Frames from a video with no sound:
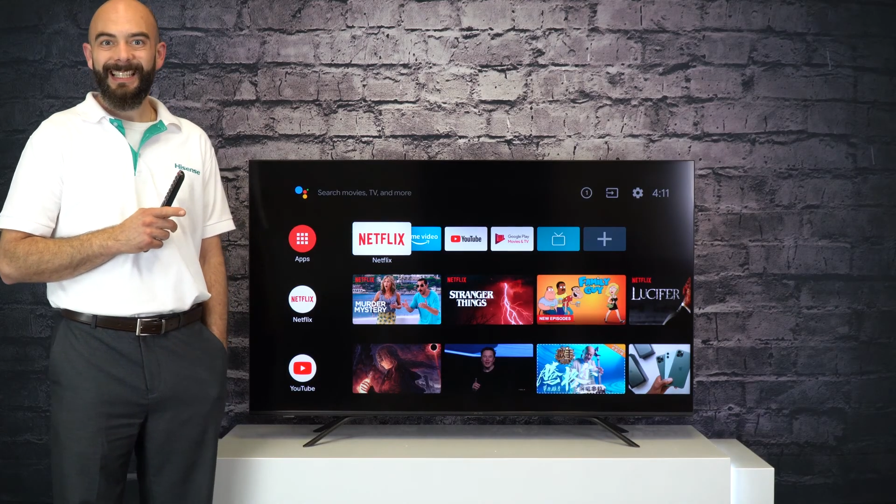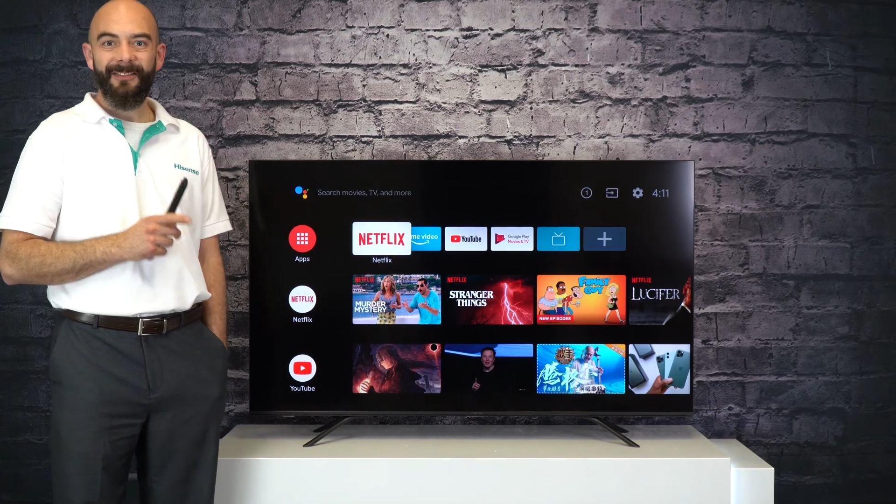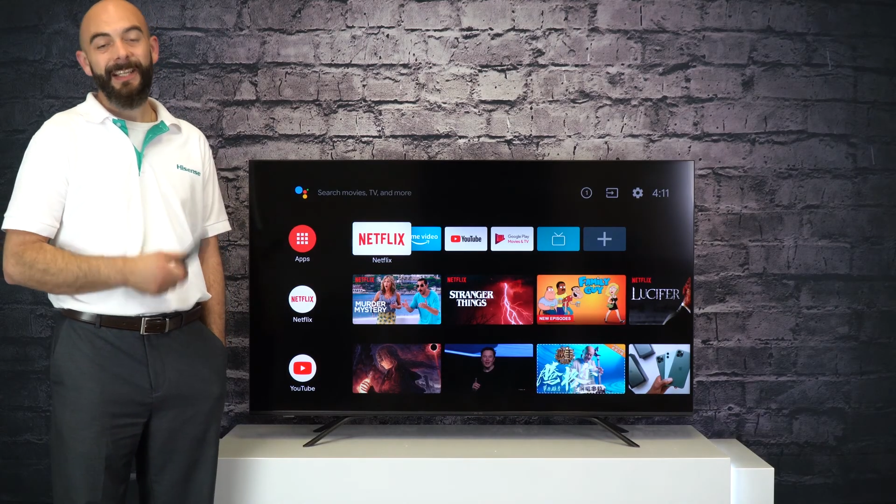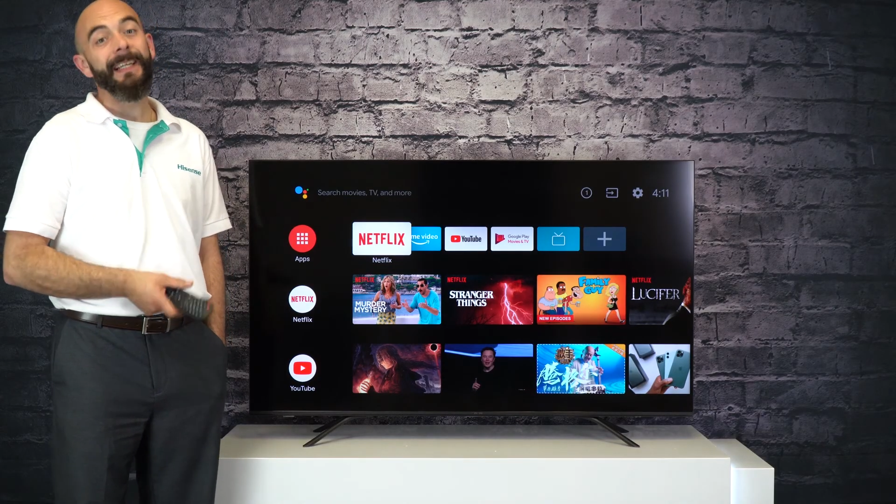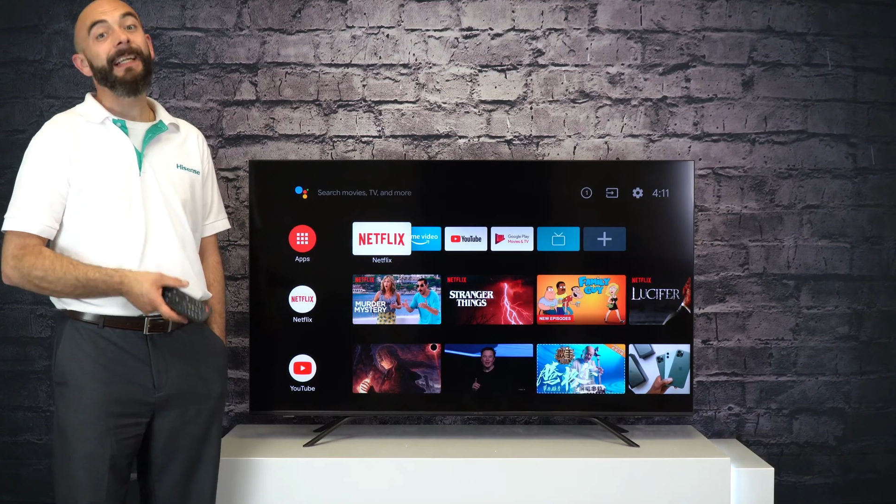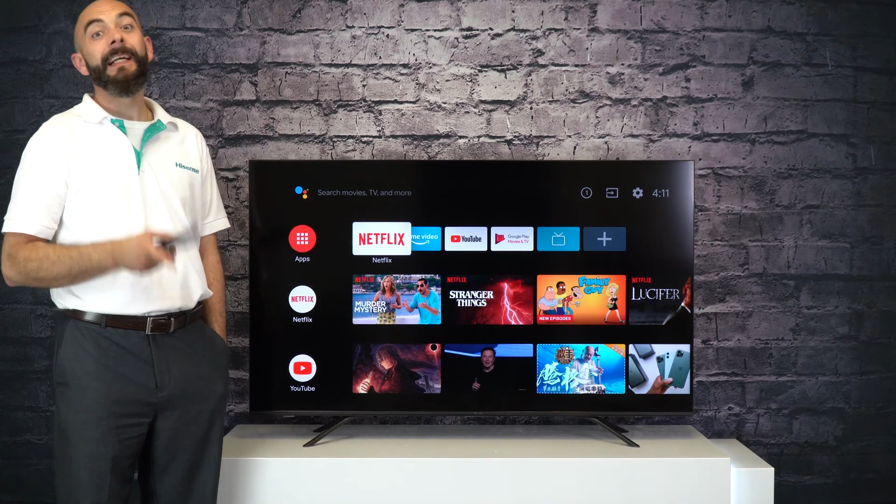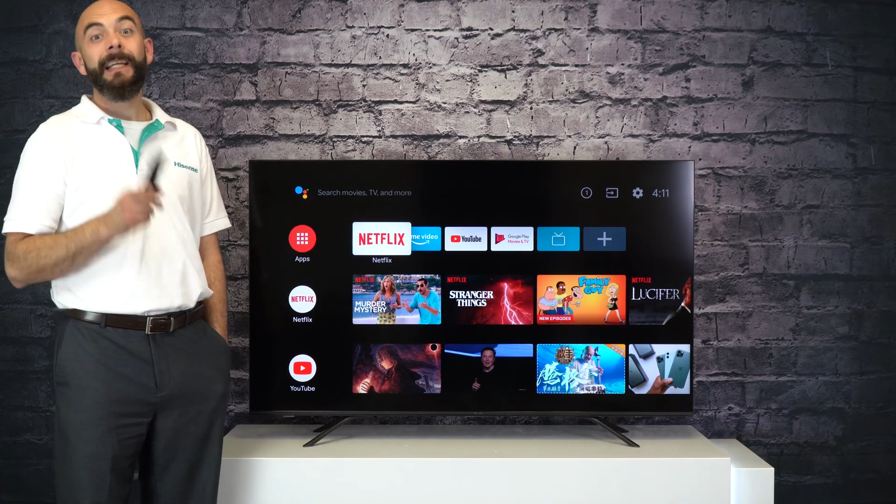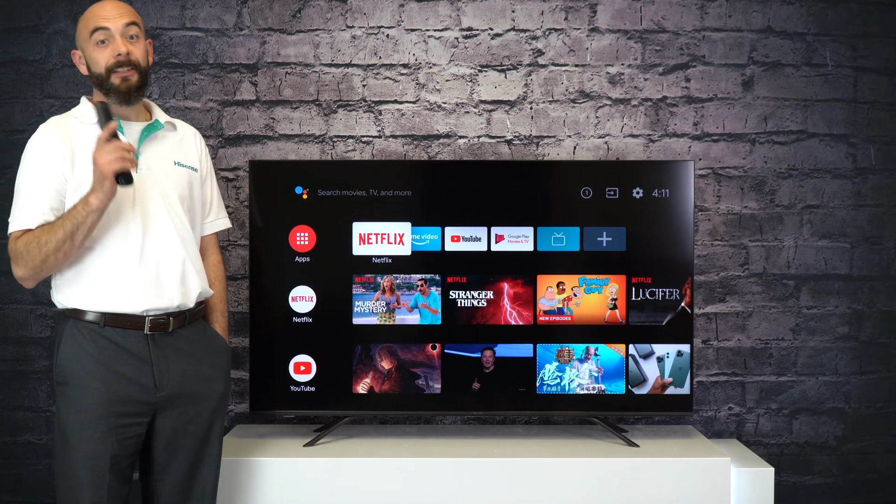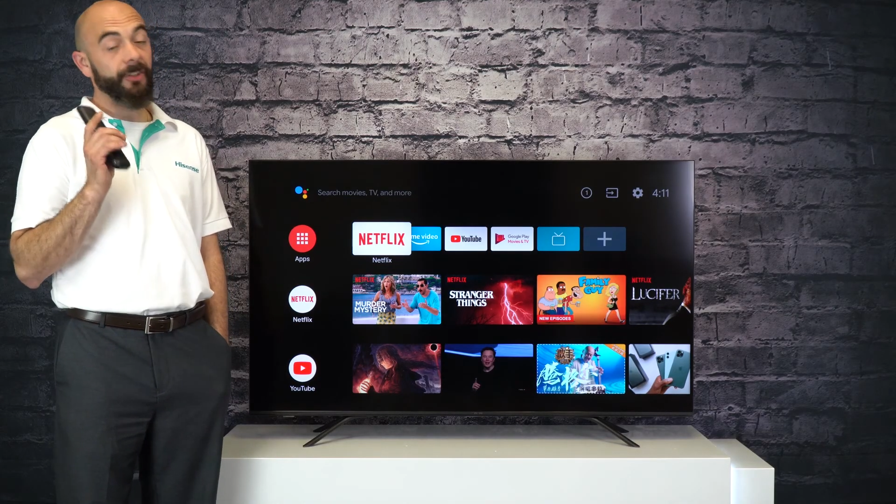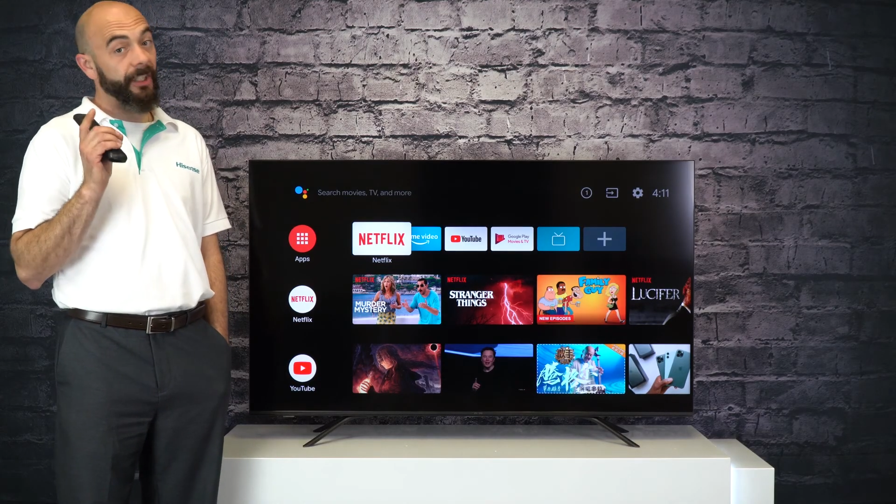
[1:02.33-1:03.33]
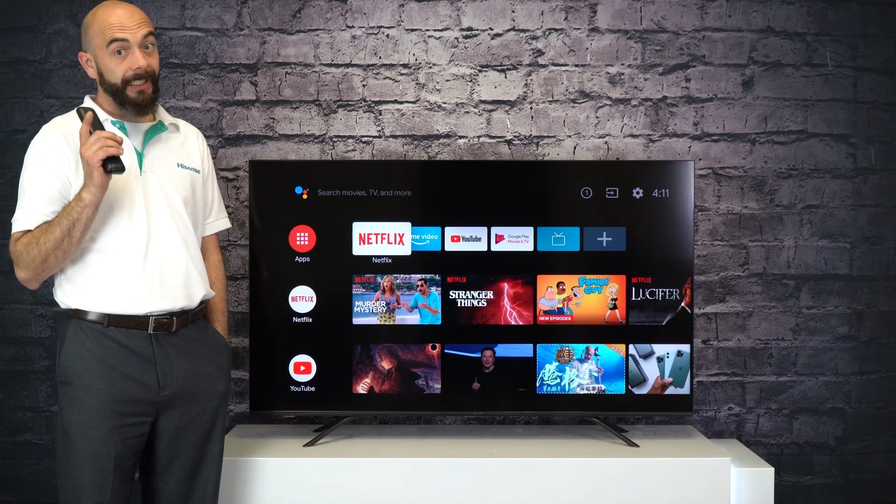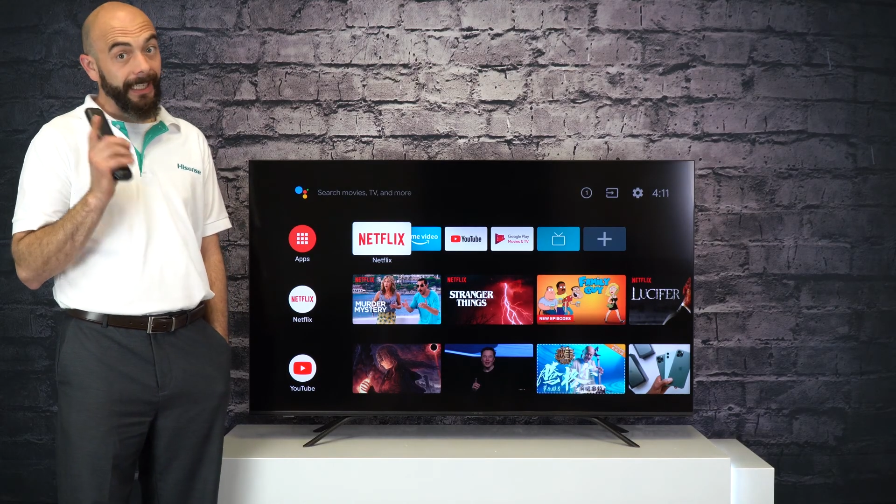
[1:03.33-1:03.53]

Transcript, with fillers: TV is gonna